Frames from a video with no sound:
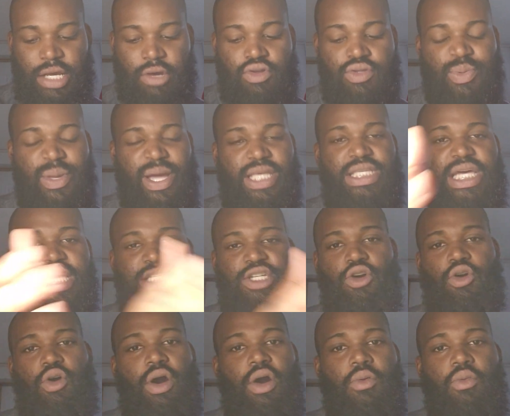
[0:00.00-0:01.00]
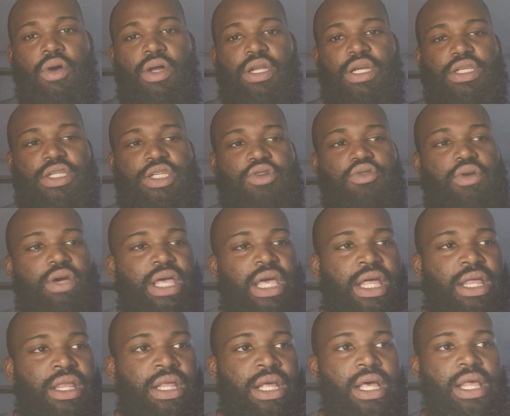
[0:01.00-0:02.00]
goes back to that Joel 1 and 2
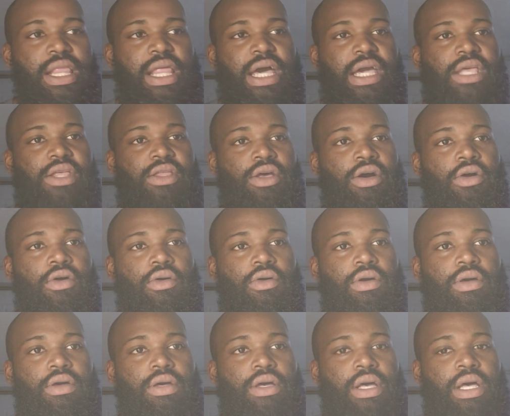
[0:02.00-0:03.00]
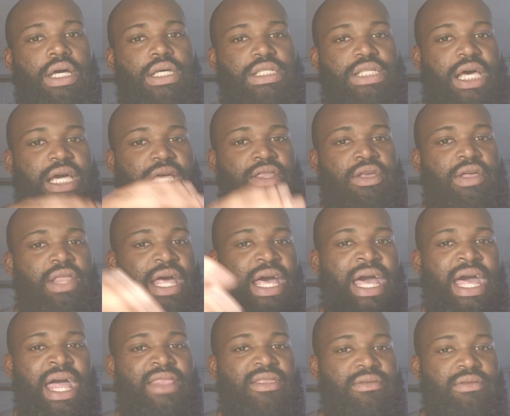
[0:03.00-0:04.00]
again, like because like
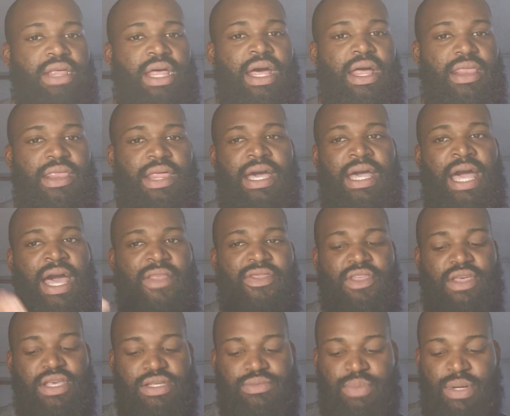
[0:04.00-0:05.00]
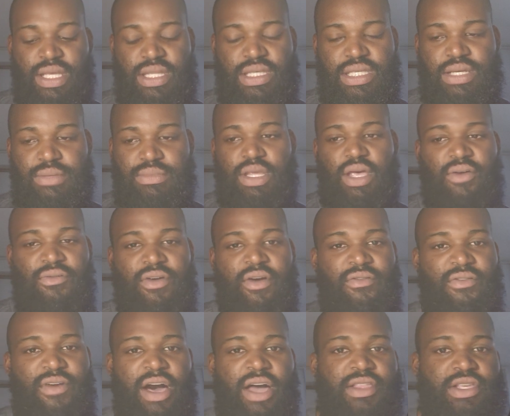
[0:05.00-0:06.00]
that had this been something of our
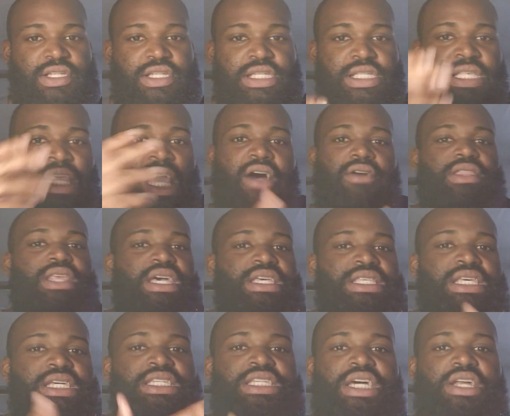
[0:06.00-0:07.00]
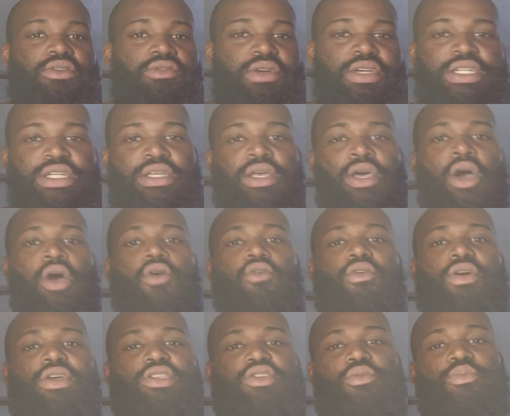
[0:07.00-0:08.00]
fathers, because nowadays this generation
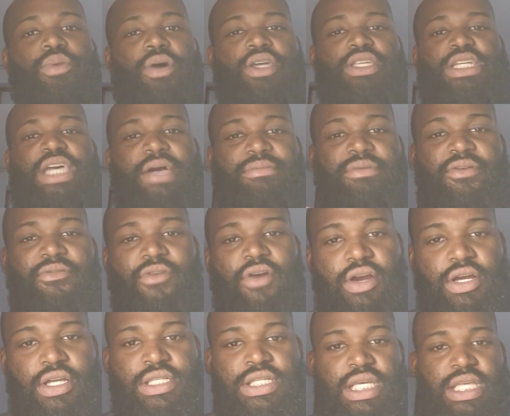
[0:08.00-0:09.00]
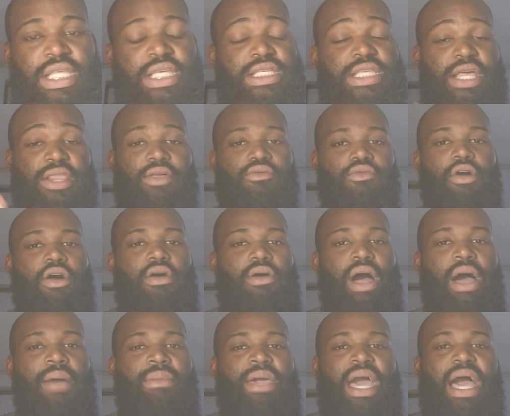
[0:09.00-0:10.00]
we do book chapter verse, and there's nothing wrong.
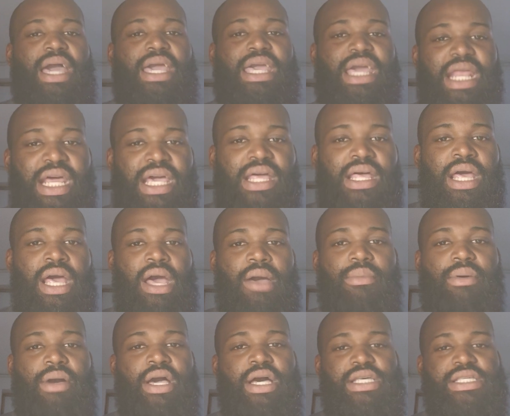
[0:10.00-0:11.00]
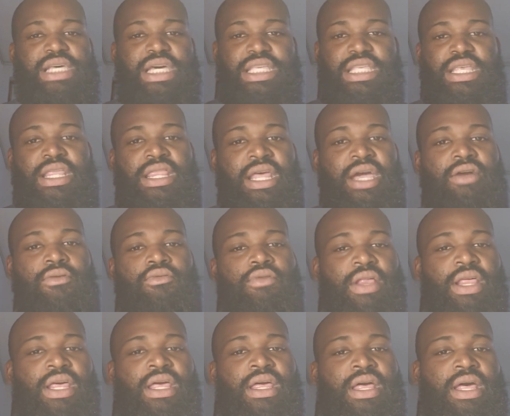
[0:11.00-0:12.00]
I mean, I get it, because like they're
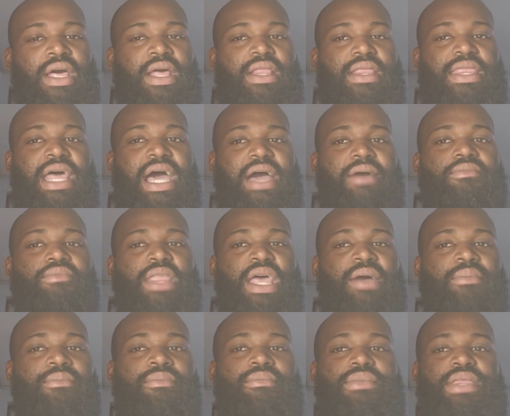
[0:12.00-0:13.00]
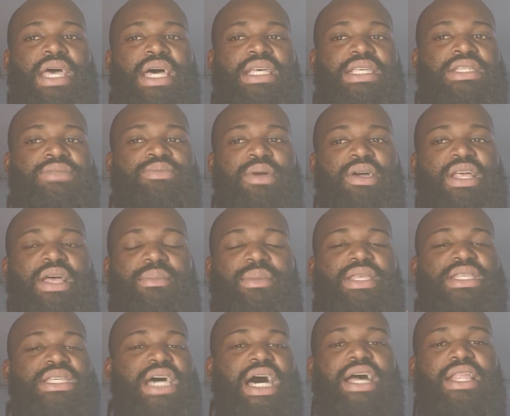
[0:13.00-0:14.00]
really that spirit, that
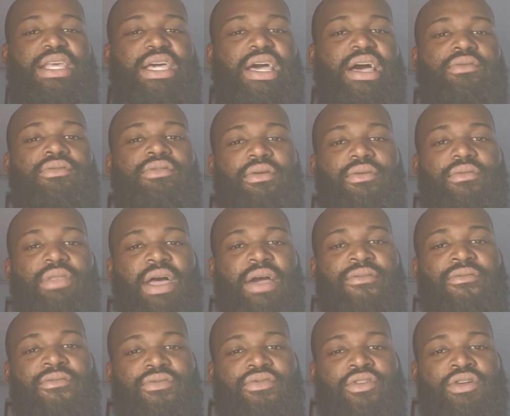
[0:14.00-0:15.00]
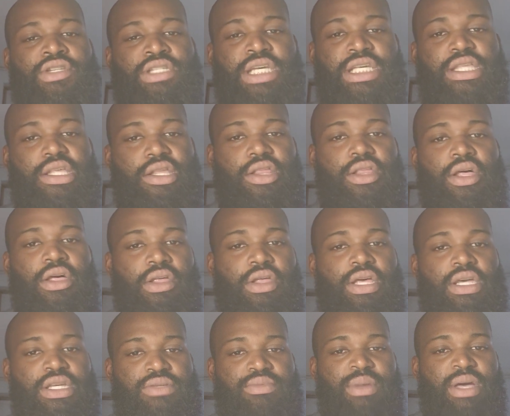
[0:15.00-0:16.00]
mentality comes from like First
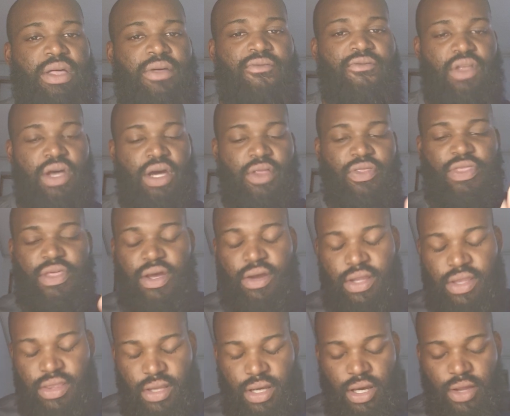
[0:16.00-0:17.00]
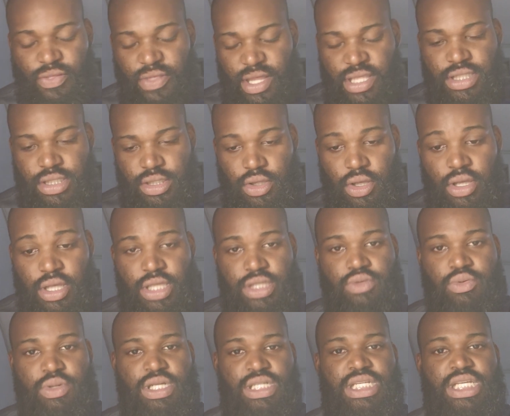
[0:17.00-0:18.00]
Thessalonians, man, and
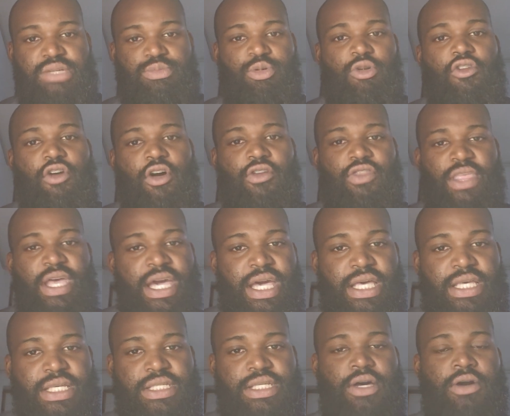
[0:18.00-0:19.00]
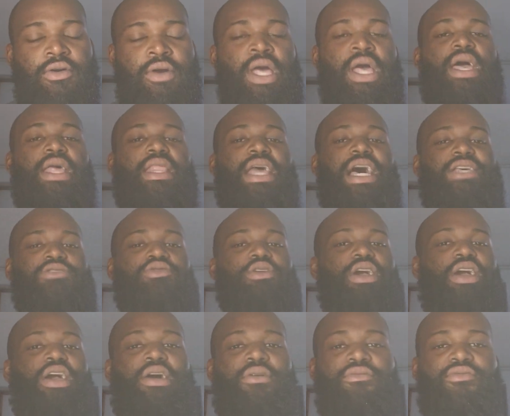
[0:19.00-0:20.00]
Thessalonians, when it says prove all things. So that's where
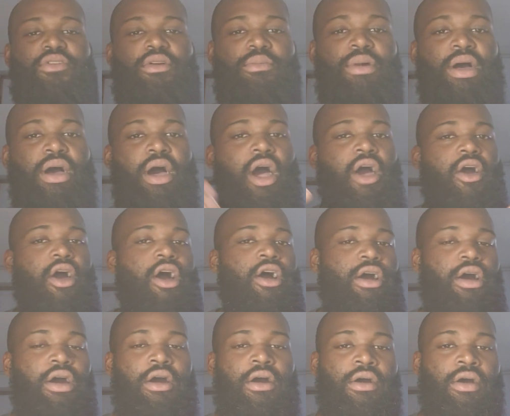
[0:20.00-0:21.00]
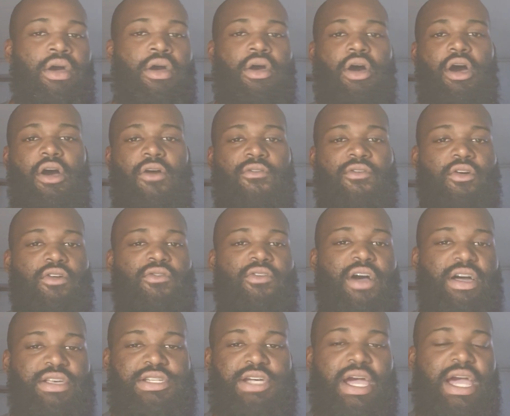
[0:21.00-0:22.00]
it comes from. But our
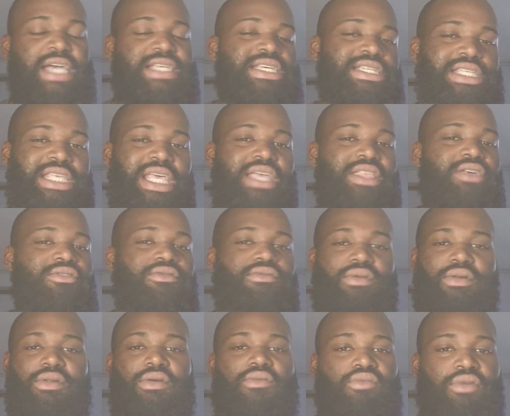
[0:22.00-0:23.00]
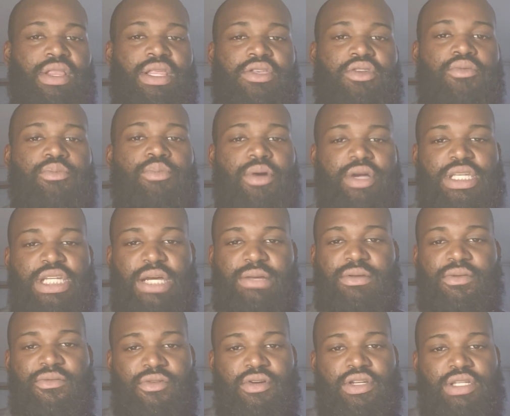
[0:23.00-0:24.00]
forefathers, our ancestors, they didn't really do book
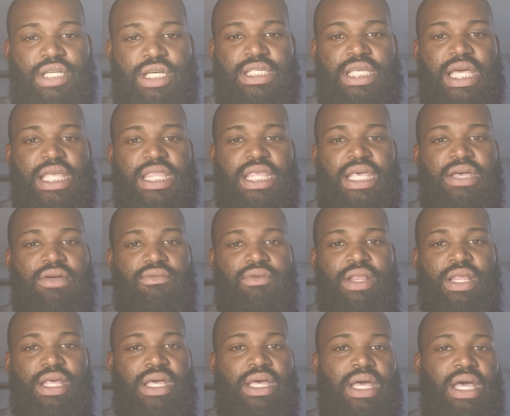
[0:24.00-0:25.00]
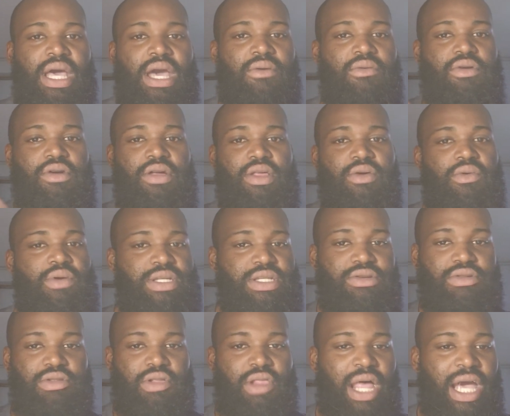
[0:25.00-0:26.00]
chapter verse, because they didn't really, it really
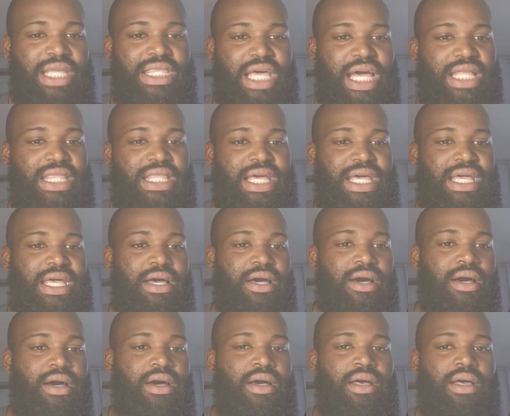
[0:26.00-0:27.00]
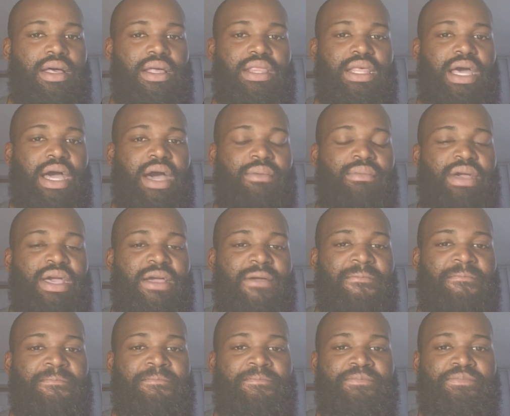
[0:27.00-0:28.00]
wasn't like that. I mean,